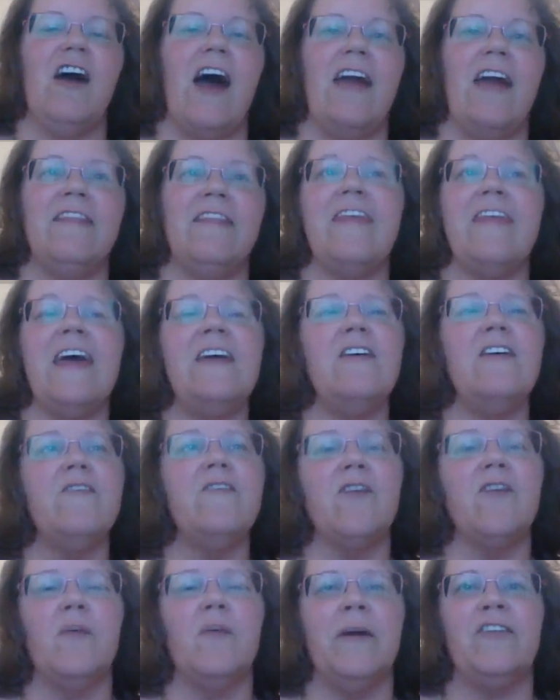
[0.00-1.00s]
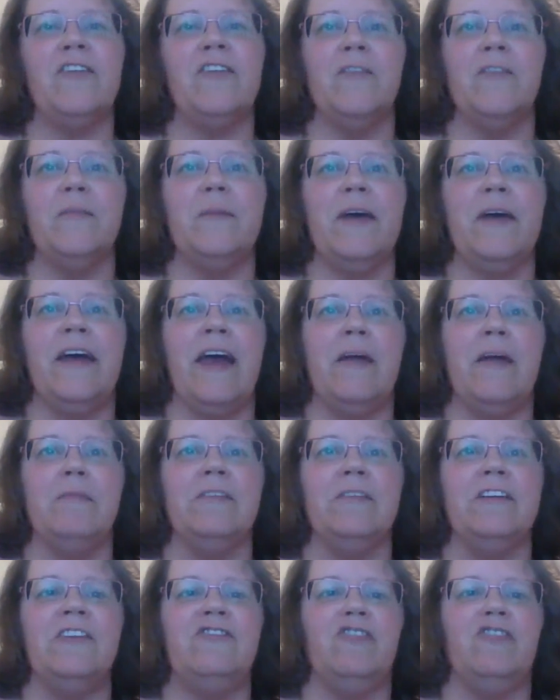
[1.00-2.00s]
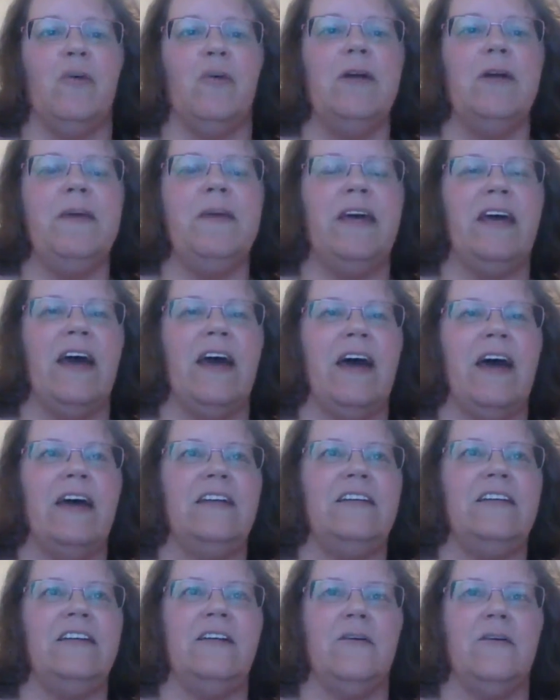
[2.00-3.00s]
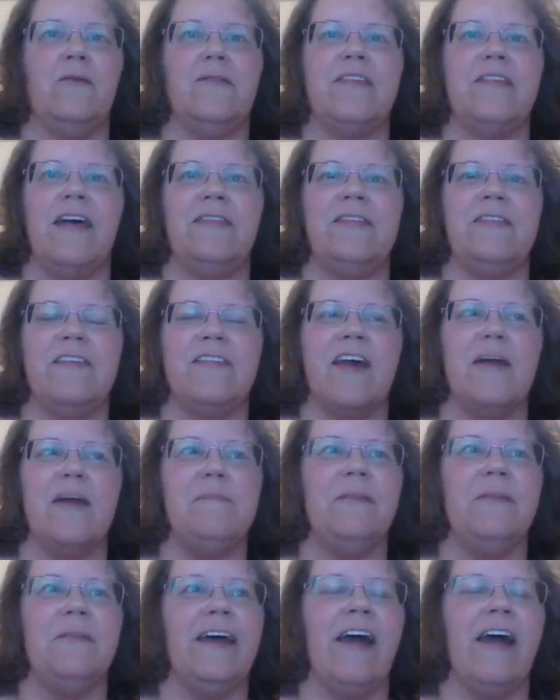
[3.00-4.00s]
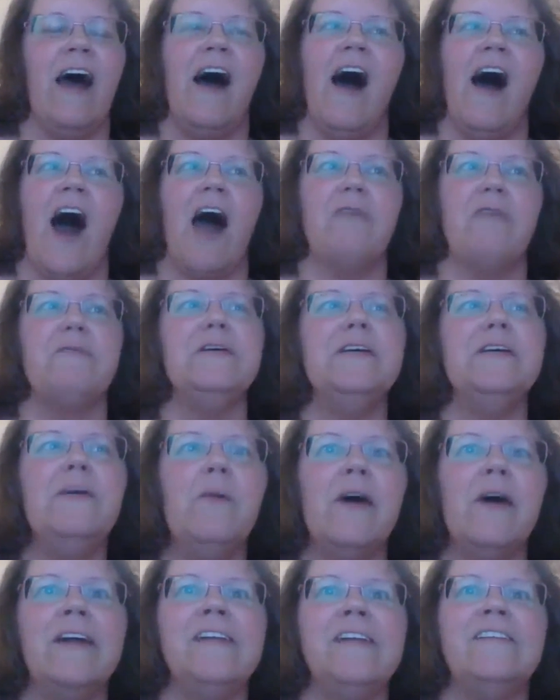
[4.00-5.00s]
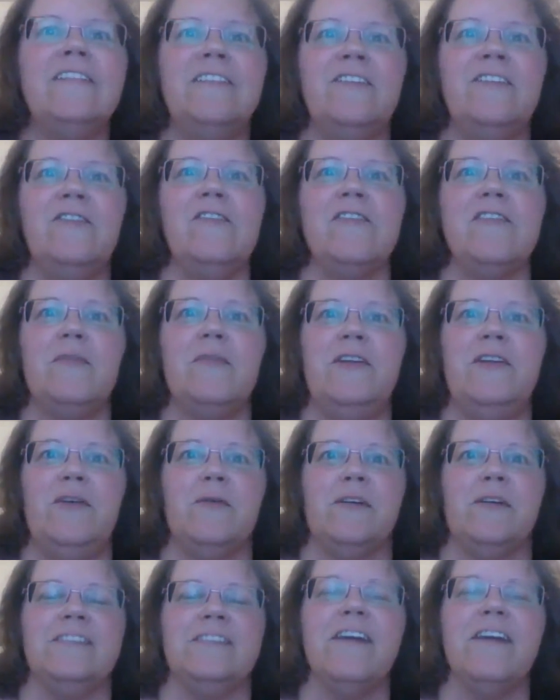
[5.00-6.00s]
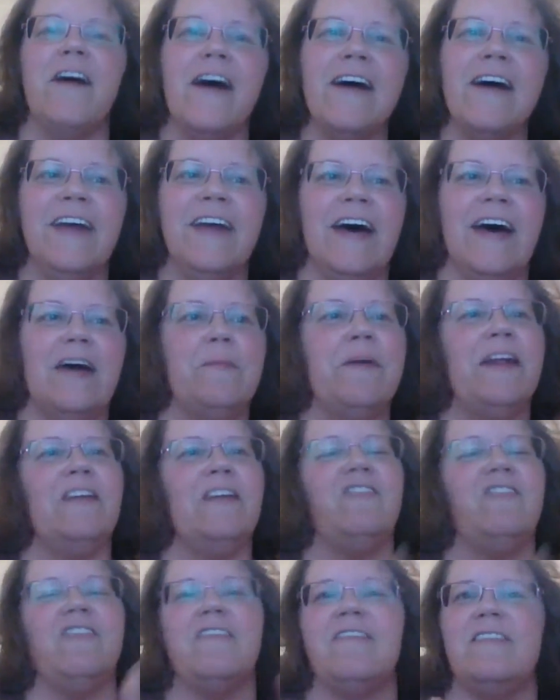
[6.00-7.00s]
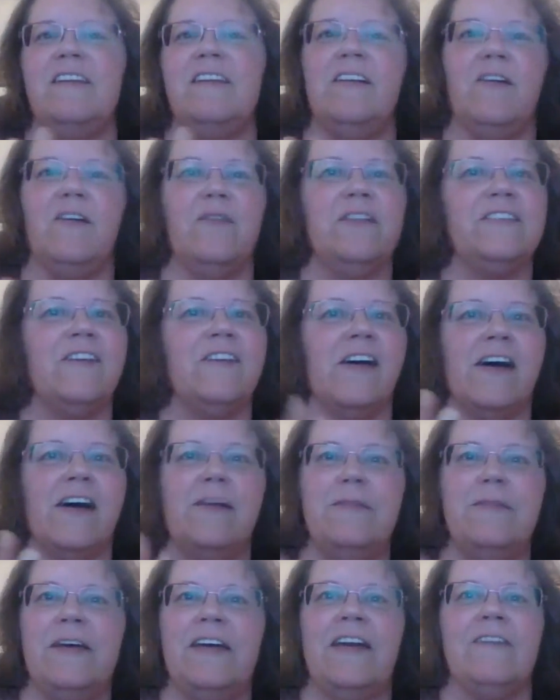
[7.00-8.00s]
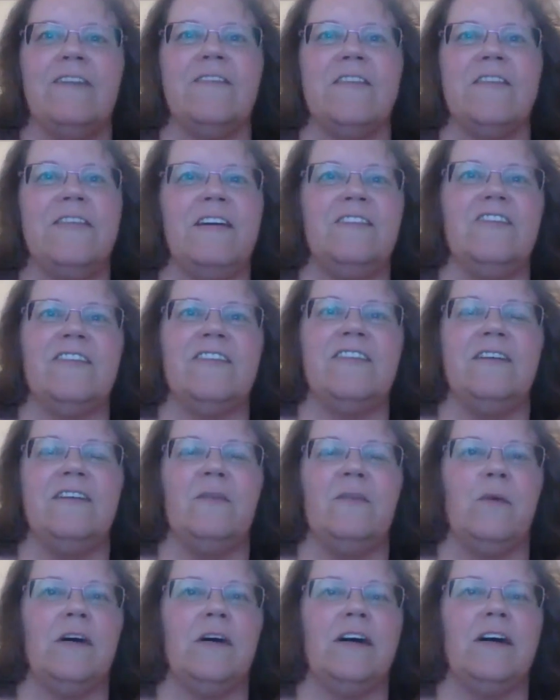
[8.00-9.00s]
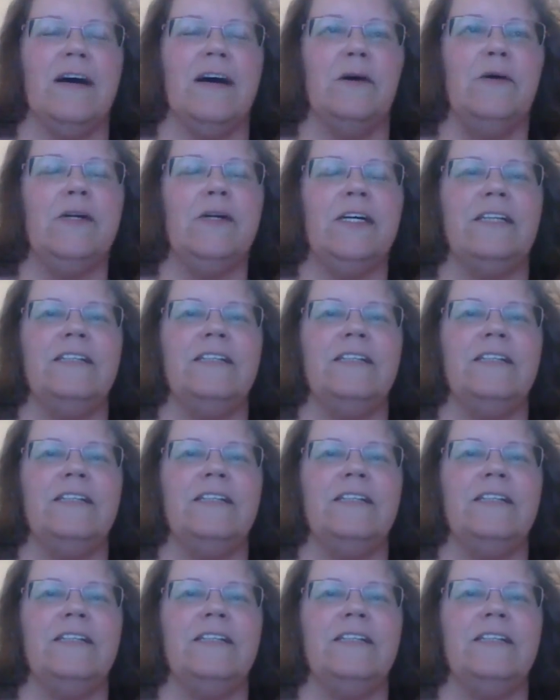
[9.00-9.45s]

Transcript: And thank you so much for being able to join me and, set this up. Like, I really wanted to do this when you were in Thailand, but it just, the timing and everything just didn't work out.